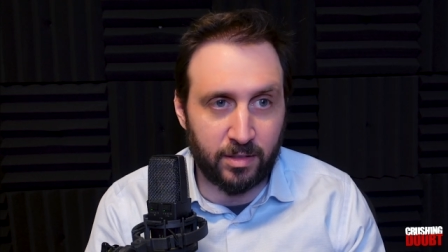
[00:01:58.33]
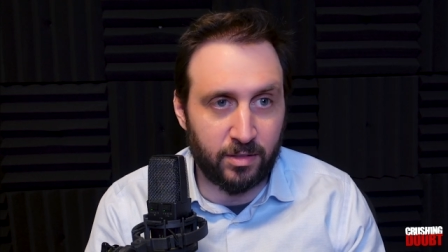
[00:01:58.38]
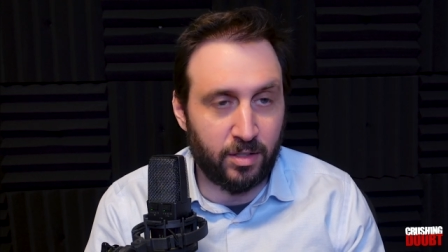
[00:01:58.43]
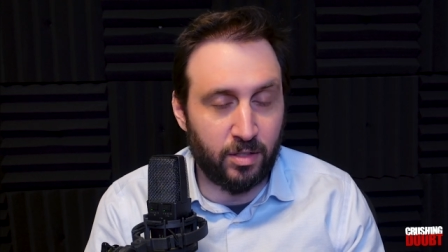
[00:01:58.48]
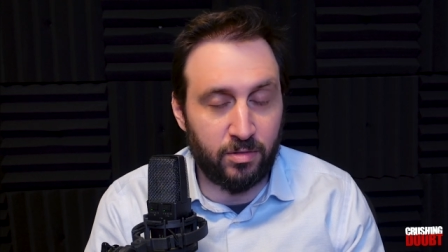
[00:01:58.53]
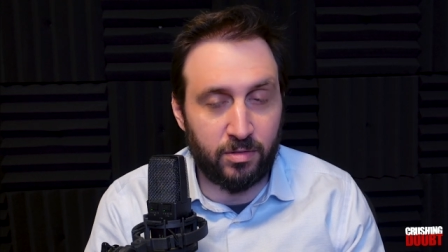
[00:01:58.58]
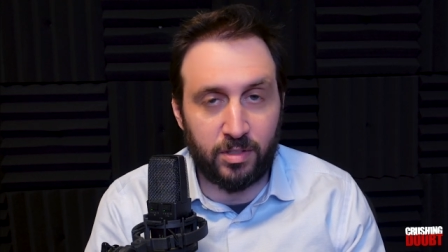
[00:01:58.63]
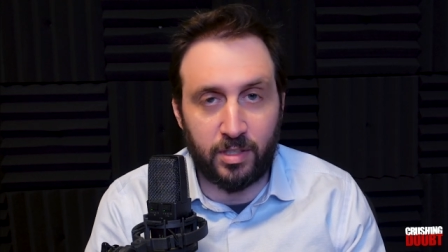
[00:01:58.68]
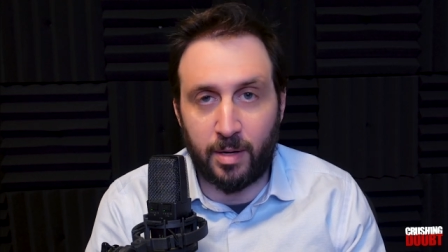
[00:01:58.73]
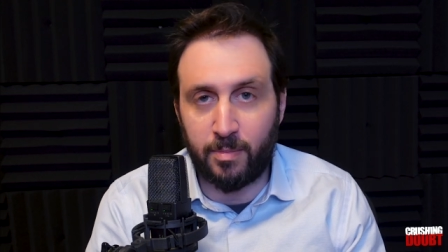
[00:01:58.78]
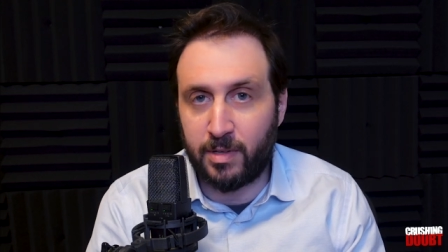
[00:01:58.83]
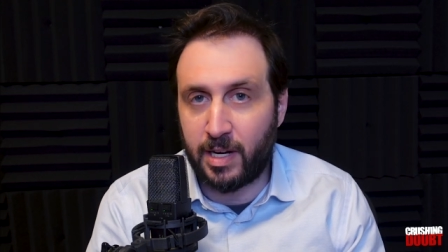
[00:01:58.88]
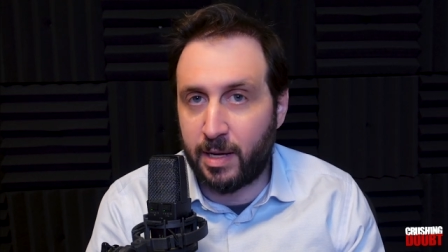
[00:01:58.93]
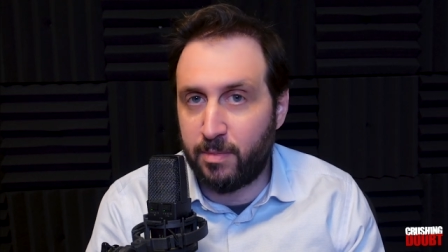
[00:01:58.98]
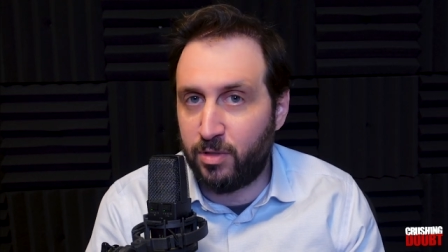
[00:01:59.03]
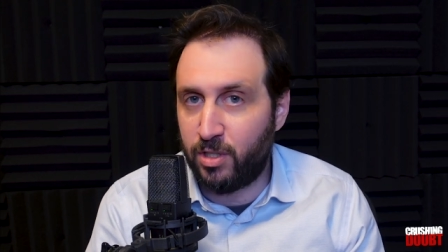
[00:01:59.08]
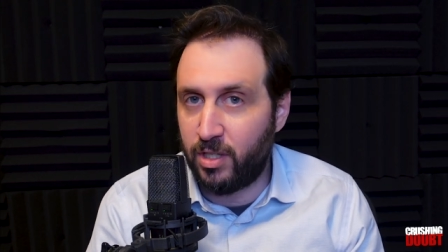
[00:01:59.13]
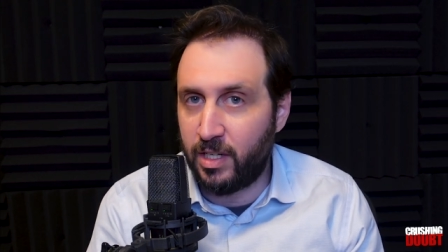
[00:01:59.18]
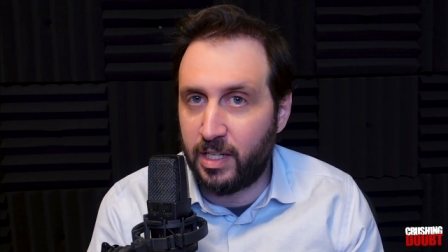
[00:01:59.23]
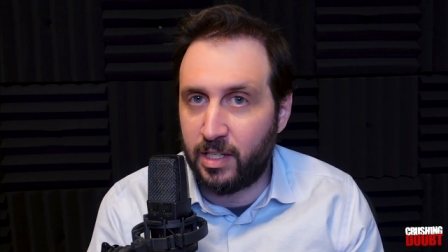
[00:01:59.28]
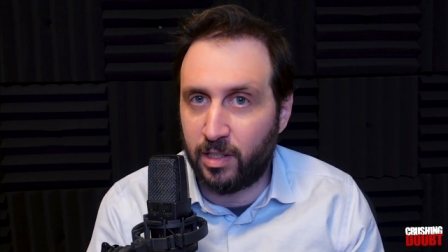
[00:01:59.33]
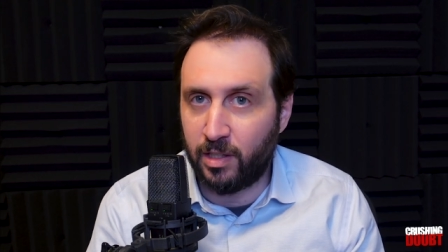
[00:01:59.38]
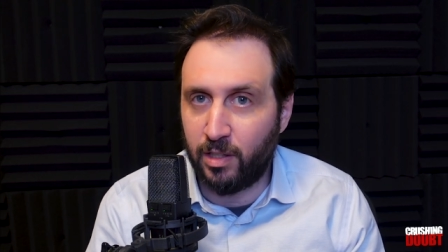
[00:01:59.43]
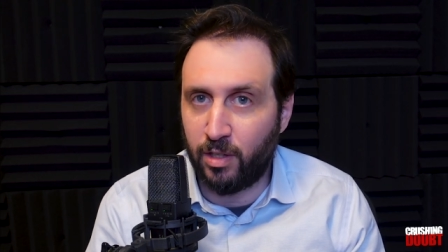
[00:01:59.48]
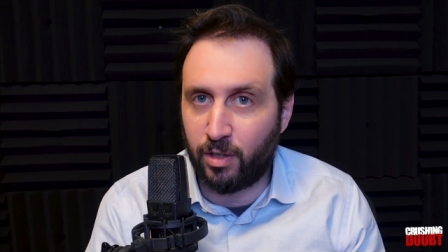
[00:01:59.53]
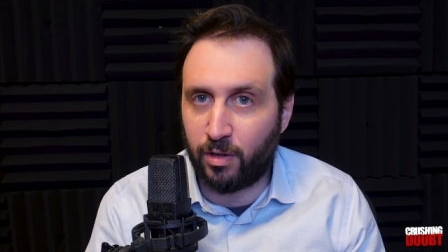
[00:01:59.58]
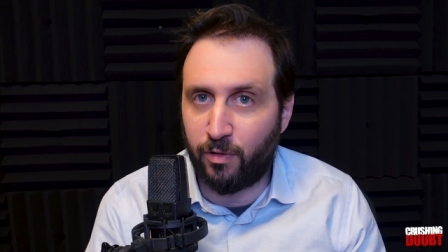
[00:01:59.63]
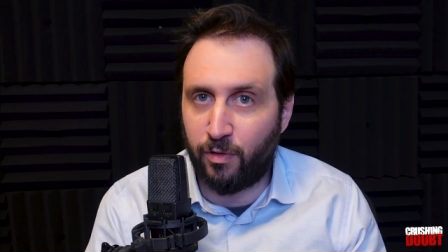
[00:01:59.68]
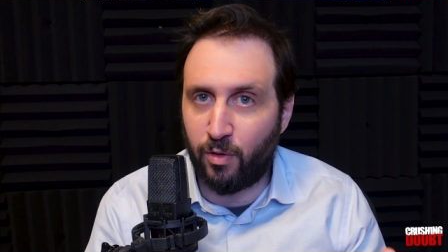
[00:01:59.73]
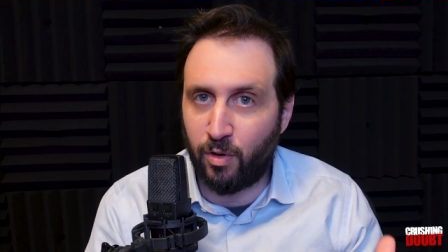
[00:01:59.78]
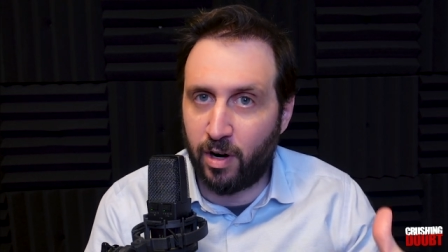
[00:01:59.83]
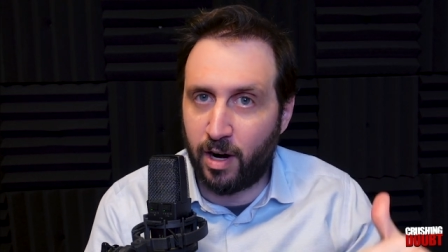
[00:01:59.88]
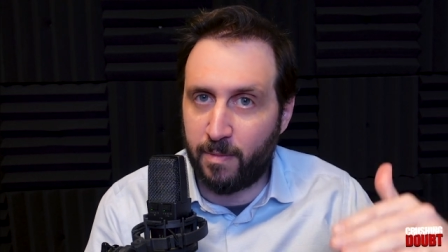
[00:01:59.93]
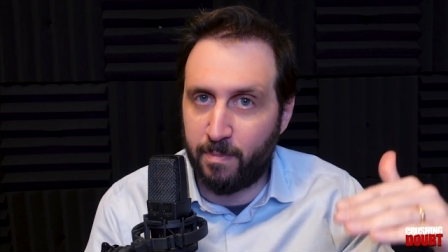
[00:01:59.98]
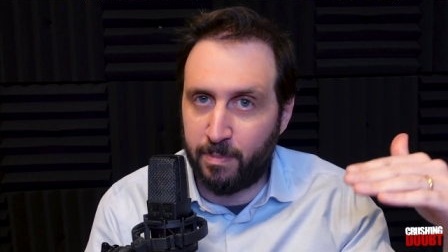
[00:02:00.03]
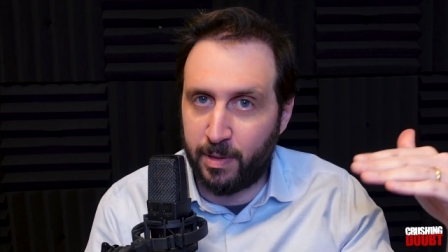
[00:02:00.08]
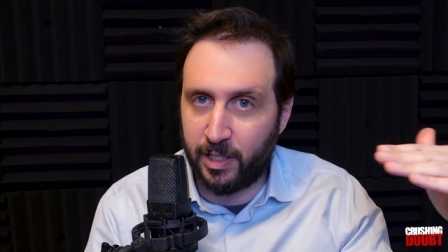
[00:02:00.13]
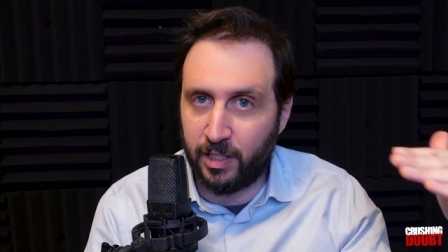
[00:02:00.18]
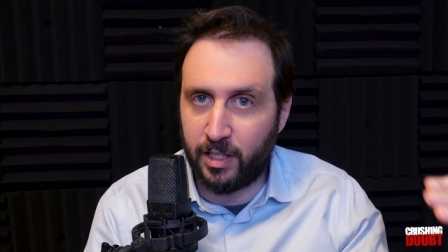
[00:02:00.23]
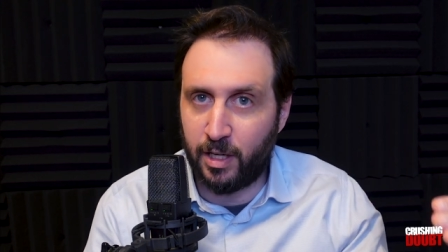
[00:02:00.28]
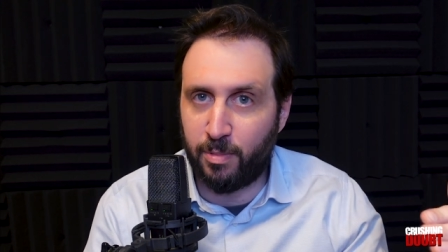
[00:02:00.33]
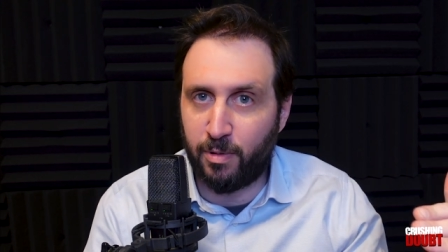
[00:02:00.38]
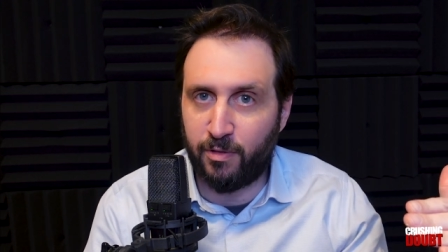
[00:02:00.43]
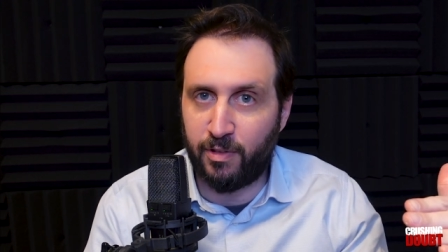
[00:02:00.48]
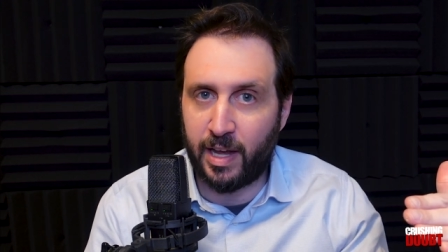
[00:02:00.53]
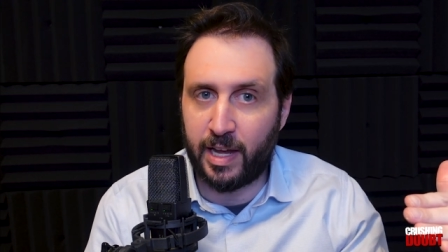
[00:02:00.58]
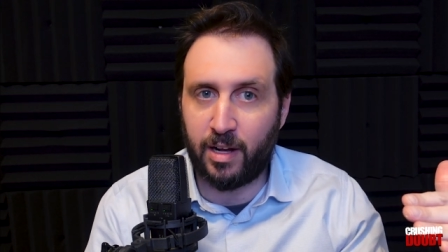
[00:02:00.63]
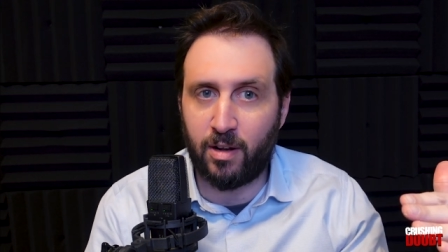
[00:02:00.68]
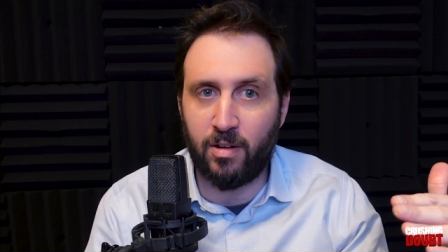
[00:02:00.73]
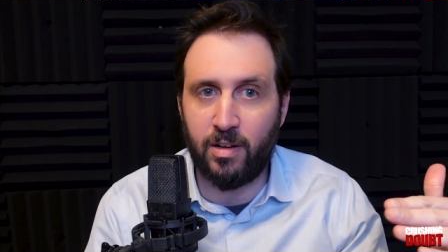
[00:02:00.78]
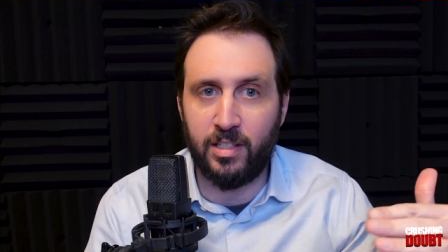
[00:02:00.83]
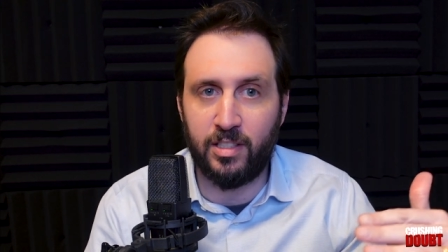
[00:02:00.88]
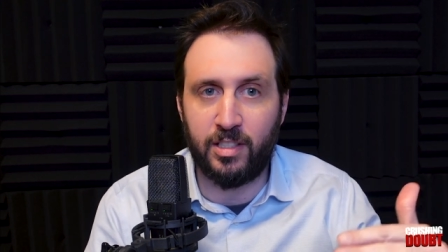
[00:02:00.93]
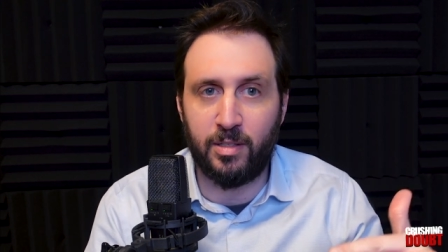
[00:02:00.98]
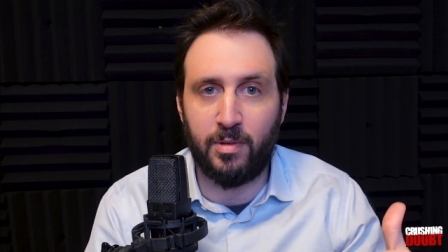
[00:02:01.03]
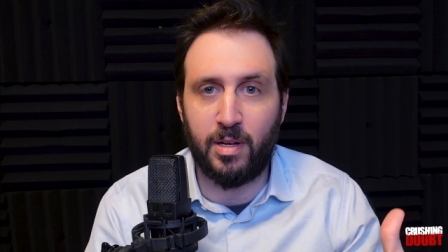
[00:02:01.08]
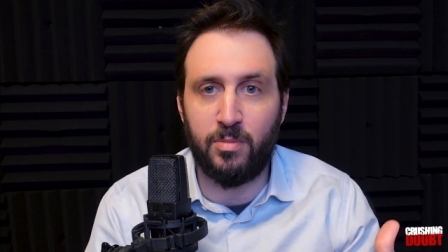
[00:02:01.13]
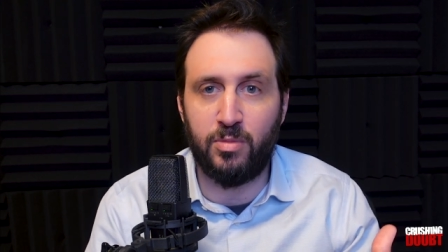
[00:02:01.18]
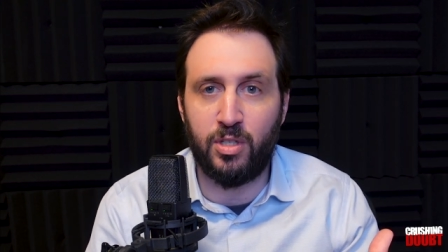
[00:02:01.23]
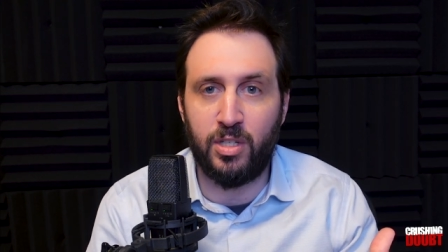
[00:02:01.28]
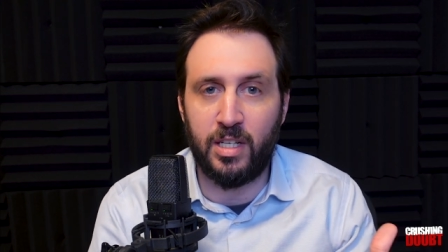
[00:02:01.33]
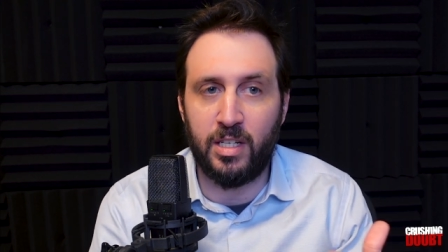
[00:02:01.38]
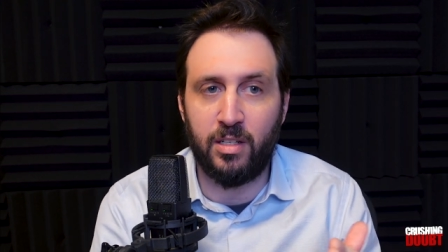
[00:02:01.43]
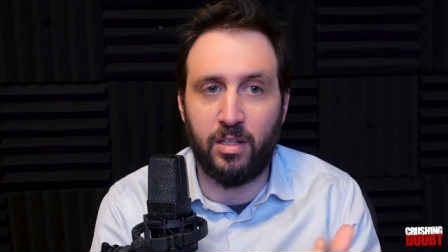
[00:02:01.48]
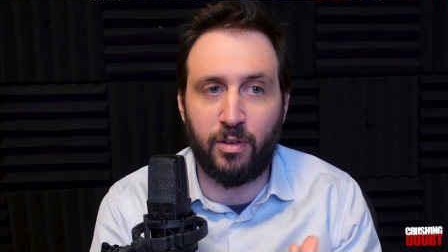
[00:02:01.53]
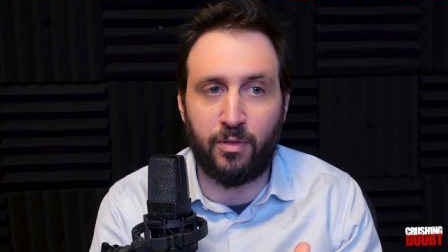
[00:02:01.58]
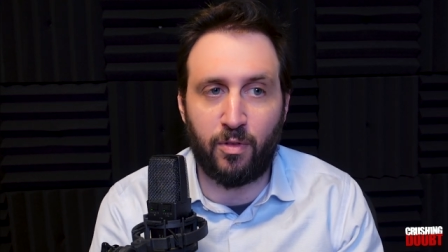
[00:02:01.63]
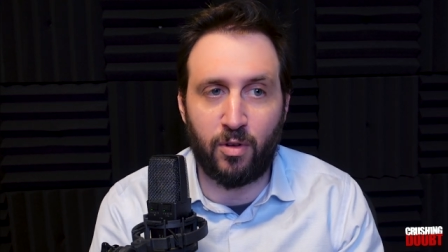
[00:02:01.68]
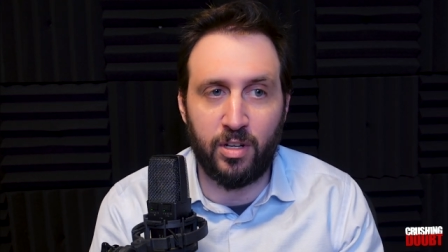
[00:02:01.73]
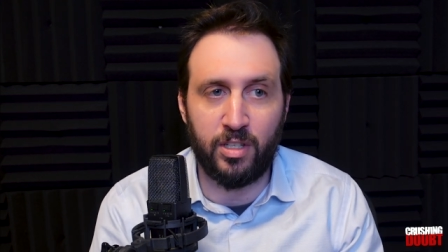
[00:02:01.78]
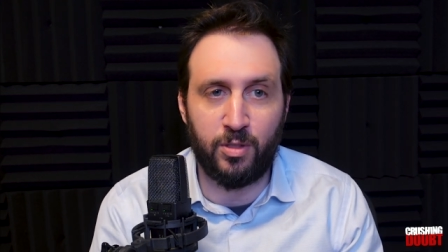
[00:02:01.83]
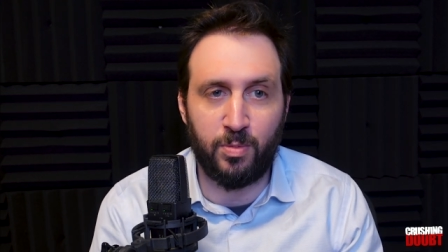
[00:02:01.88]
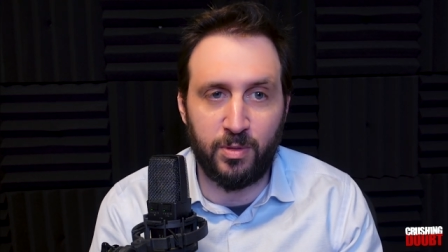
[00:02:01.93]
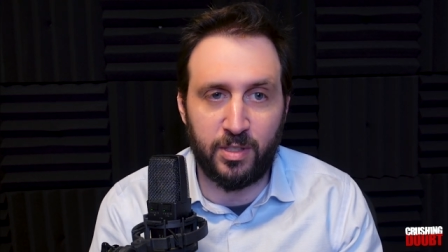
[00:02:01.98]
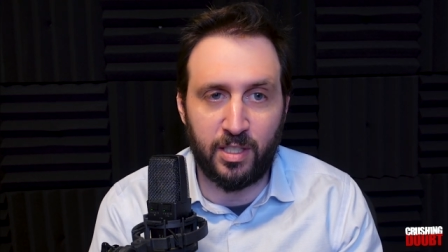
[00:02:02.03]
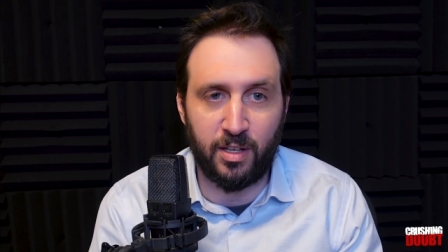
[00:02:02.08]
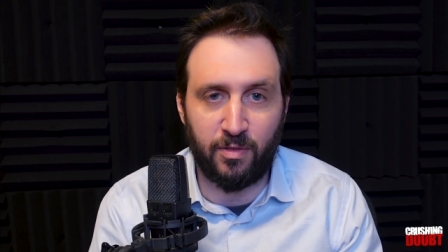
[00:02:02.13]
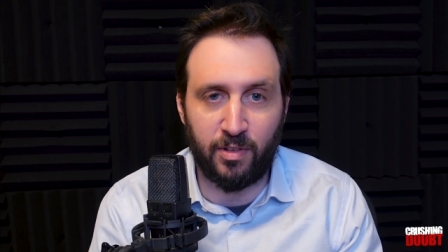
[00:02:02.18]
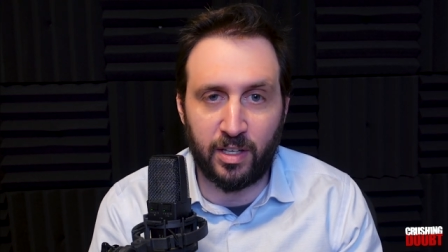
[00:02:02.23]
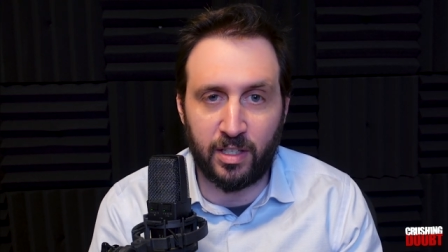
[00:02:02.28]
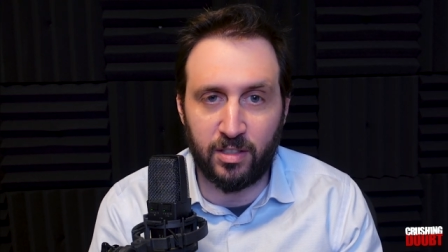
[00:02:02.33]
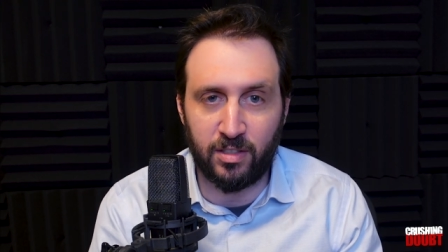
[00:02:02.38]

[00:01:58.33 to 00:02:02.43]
so sometimes you need to look for a buildup of anger and sometimes you need to look for a specific